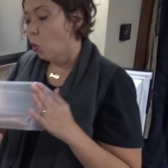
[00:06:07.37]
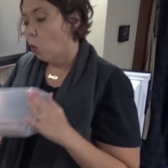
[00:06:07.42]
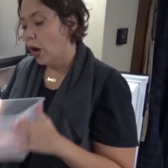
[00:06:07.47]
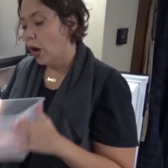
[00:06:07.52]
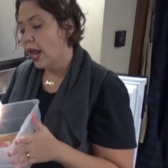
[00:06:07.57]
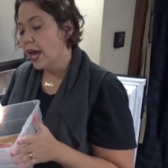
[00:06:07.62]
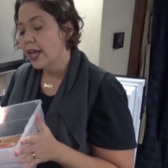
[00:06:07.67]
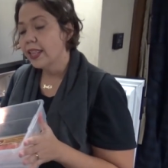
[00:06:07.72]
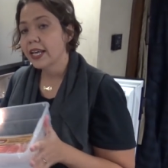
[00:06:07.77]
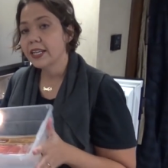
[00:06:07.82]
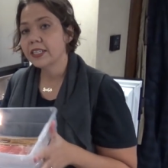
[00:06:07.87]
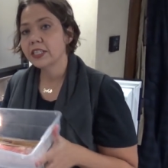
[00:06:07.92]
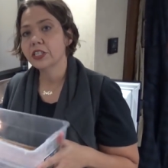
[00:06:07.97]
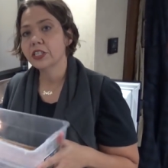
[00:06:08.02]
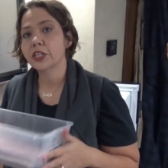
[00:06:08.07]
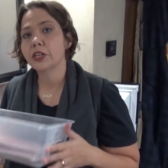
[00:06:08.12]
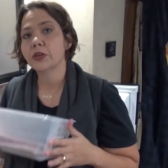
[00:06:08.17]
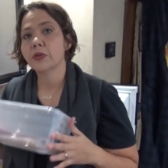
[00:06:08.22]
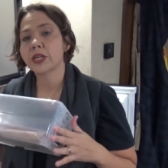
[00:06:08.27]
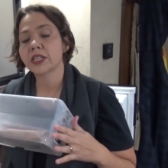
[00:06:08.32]
what I like to
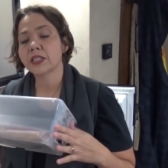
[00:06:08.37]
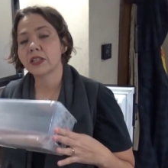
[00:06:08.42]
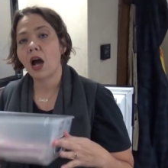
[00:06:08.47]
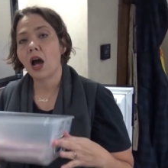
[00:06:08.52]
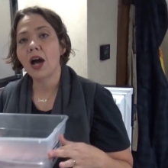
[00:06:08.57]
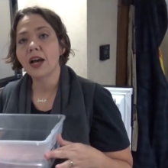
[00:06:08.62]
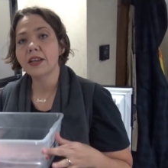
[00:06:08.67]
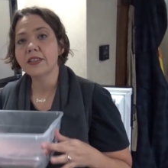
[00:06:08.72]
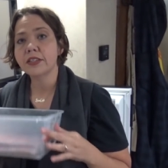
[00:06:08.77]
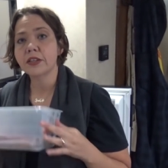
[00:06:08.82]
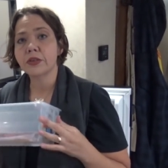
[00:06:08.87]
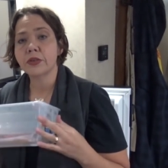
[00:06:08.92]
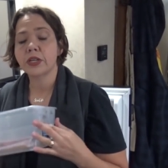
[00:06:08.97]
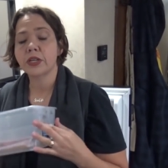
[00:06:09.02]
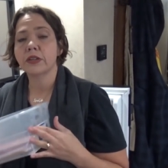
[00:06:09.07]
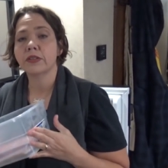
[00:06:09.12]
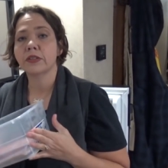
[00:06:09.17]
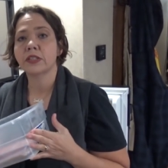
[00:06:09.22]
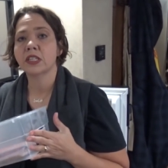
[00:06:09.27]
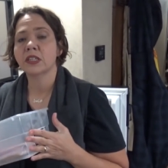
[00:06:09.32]
do is also
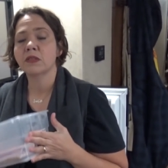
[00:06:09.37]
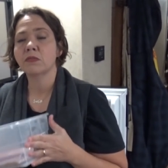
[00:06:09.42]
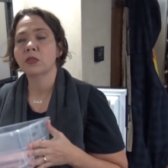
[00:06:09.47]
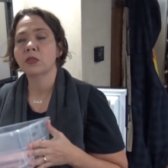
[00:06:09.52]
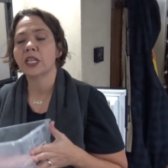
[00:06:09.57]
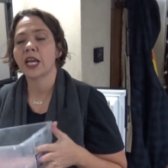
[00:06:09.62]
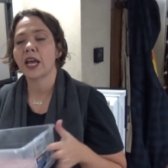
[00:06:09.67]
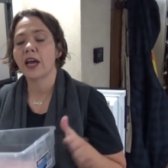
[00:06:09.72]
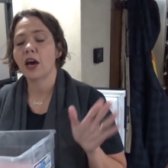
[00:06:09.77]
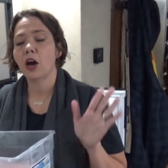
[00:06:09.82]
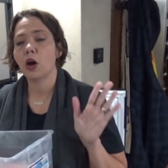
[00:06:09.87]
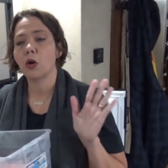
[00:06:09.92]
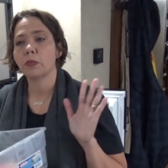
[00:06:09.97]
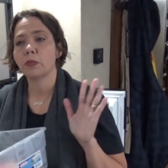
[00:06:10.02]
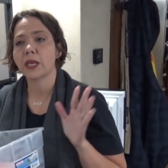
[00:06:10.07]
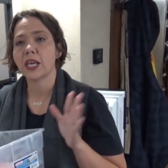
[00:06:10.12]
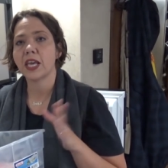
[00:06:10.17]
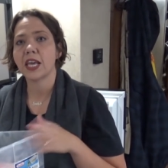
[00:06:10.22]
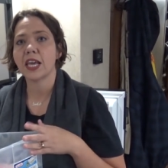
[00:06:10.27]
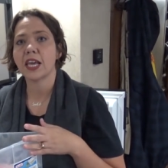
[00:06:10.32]
use them to
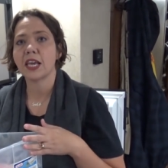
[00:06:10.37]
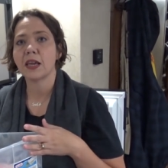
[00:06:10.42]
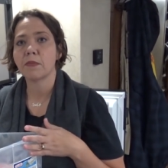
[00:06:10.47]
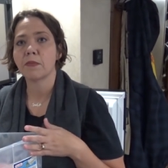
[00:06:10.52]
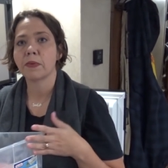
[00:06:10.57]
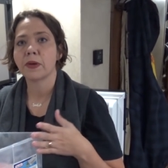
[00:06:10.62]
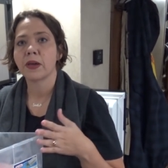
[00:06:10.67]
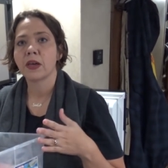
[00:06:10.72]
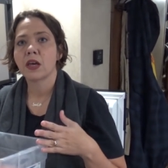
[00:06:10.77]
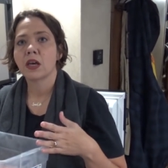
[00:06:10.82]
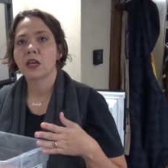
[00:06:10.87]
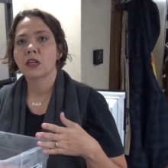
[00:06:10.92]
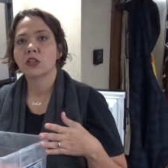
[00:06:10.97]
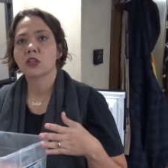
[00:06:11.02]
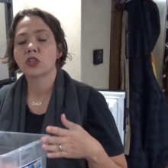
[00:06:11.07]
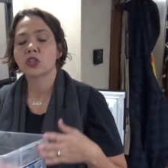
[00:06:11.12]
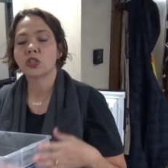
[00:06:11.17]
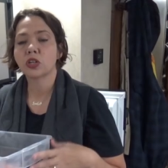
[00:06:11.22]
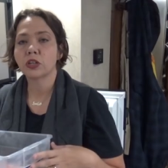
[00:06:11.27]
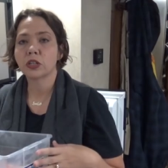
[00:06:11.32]
help keep
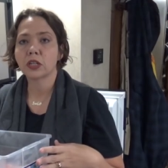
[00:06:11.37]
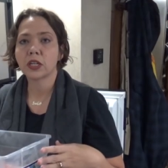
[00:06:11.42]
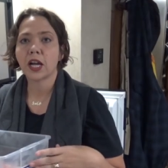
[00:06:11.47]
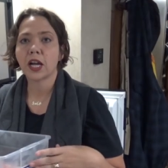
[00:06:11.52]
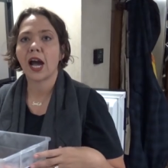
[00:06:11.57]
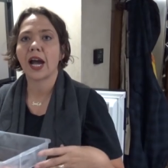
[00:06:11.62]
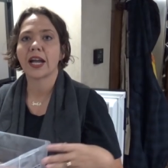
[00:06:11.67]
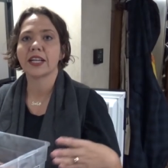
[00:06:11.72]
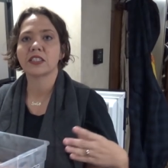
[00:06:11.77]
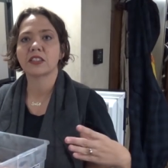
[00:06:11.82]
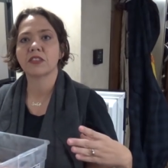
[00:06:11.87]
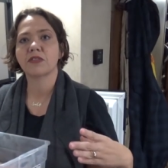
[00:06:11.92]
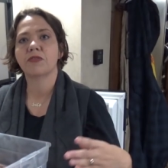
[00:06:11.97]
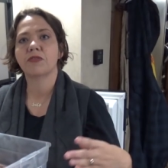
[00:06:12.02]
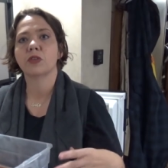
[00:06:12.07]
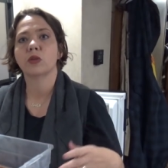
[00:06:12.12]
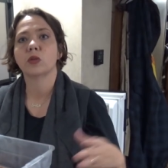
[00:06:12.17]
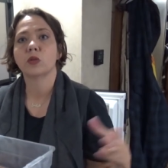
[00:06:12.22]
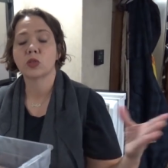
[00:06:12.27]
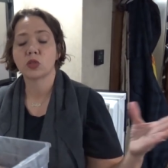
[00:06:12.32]
certain kinds of
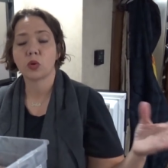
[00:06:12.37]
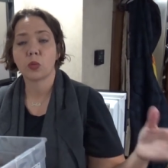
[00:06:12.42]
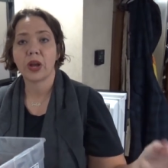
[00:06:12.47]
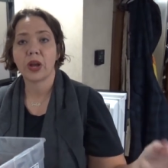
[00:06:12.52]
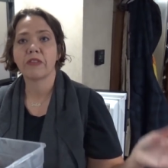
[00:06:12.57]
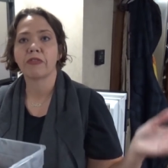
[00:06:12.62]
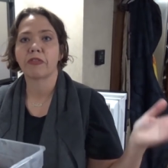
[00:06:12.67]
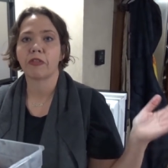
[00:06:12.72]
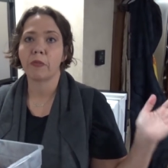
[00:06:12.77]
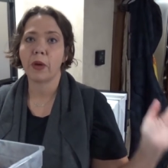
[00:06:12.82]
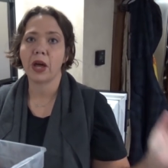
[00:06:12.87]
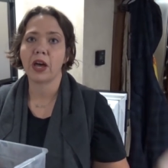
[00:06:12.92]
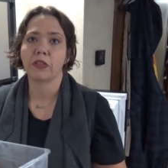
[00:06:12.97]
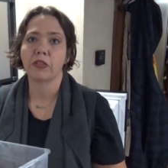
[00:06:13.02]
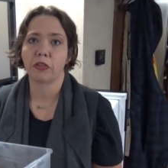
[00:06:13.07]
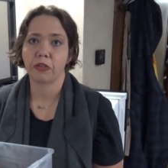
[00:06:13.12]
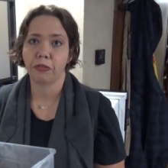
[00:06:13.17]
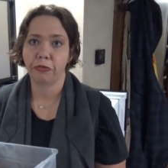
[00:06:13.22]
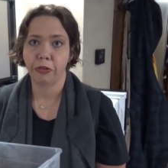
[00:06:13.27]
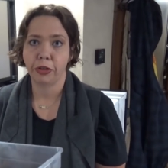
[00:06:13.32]
foods away from
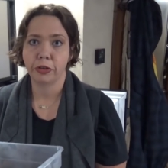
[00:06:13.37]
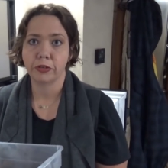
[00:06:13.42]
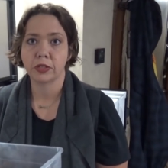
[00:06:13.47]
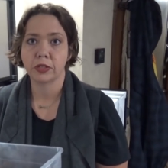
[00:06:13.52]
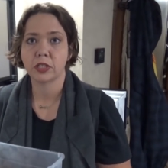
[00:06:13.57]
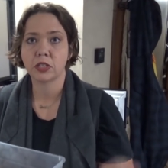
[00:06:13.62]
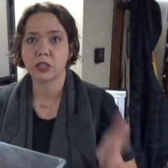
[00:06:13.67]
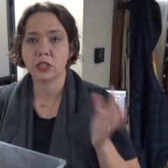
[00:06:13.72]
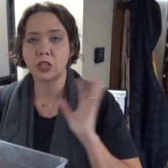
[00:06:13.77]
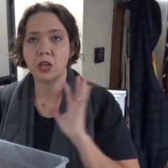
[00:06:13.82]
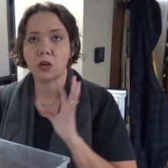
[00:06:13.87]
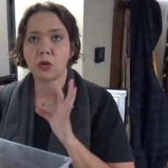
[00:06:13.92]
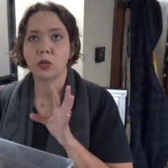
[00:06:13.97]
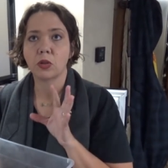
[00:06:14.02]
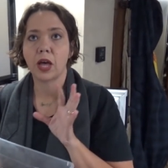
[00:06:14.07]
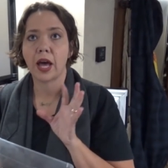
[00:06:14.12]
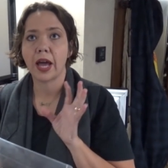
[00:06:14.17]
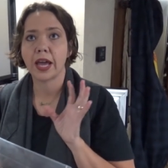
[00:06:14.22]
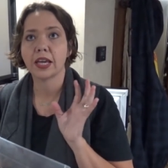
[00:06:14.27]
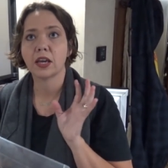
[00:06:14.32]
other foods. So
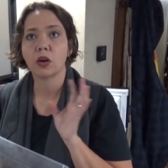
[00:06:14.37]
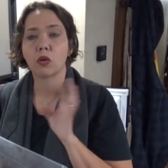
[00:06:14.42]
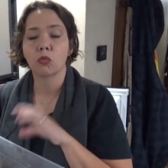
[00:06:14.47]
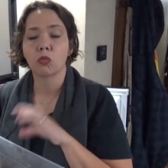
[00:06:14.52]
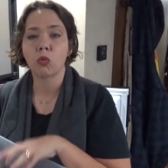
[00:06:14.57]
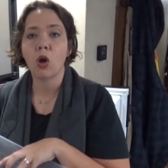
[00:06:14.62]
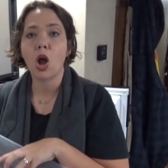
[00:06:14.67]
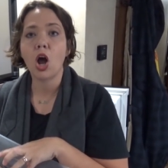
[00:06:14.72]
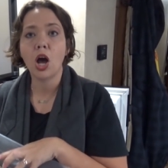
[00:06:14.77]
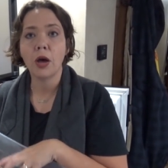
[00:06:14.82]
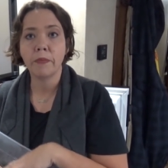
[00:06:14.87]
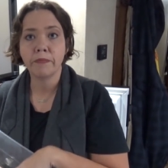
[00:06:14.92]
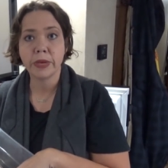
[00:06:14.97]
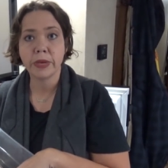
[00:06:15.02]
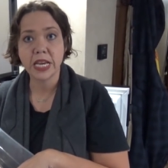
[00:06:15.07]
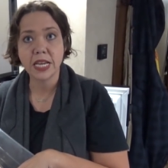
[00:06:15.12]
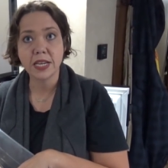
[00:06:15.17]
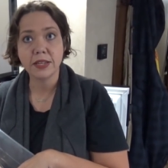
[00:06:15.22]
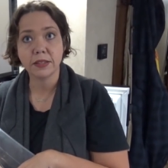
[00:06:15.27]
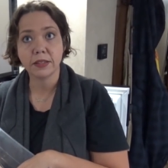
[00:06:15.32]
like raw
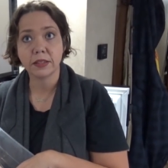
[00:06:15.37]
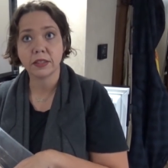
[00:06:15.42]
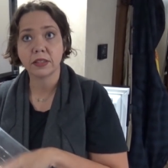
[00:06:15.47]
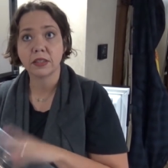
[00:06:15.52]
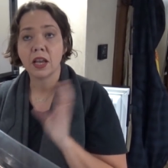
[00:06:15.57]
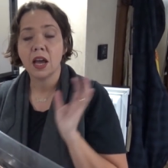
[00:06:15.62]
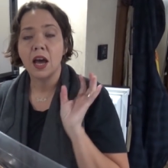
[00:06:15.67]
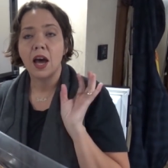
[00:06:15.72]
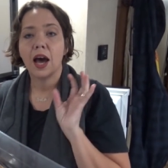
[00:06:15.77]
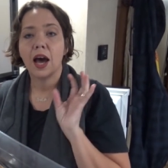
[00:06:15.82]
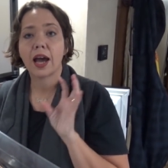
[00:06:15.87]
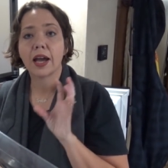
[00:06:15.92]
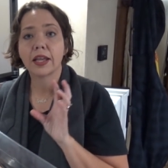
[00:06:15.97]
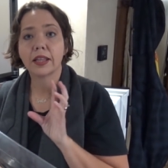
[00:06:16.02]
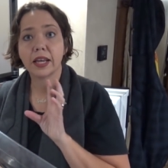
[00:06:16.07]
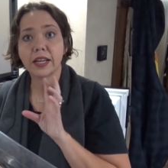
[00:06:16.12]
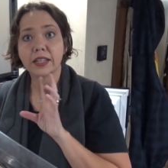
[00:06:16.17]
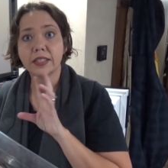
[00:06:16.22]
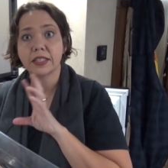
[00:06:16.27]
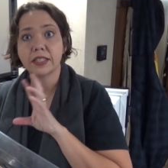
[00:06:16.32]
meats, I
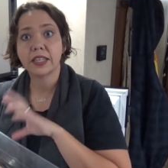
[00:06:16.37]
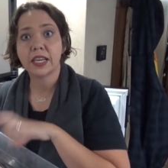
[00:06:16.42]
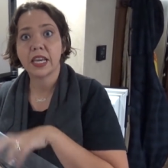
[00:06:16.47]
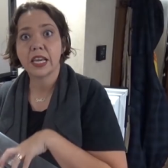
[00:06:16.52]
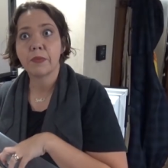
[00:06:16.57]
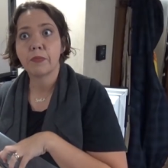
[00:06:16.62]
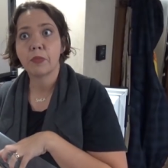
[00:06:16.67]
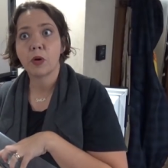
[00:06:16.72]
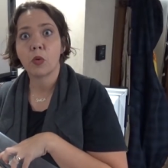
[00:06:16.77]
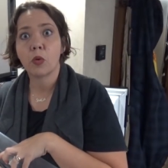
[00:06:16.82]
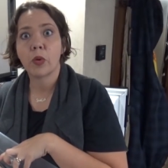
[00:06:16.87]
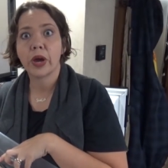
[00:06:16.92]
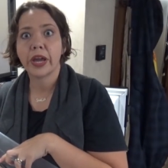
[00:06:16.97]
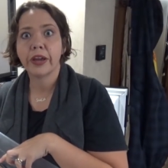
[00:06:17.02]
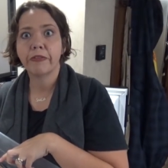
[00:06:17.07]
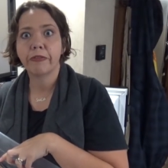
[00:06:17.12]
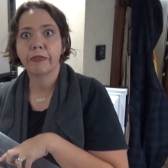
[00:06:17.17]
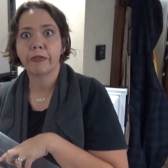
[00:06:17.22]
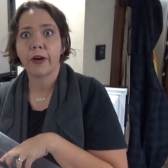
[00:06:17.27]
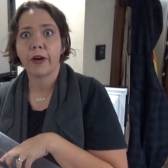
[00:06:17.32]
like to keep
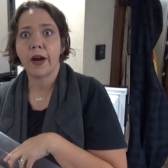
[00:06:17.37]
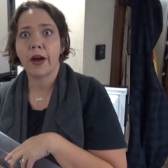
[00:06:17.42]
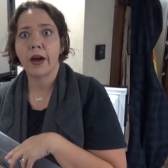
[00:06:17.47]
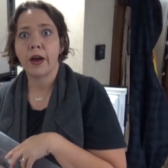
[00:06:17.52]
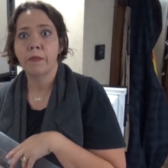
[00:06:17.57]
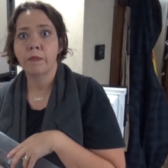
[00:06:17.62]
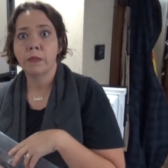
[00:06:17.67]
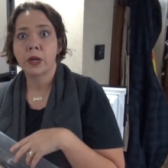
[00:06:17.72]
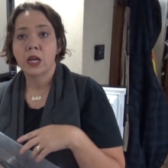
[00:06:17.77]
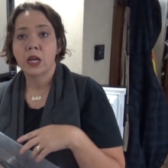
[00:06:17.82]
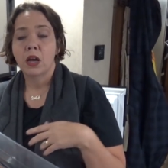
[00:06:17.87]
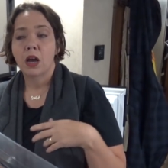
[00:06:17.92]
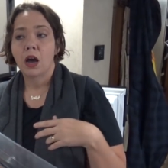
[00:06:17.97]
away from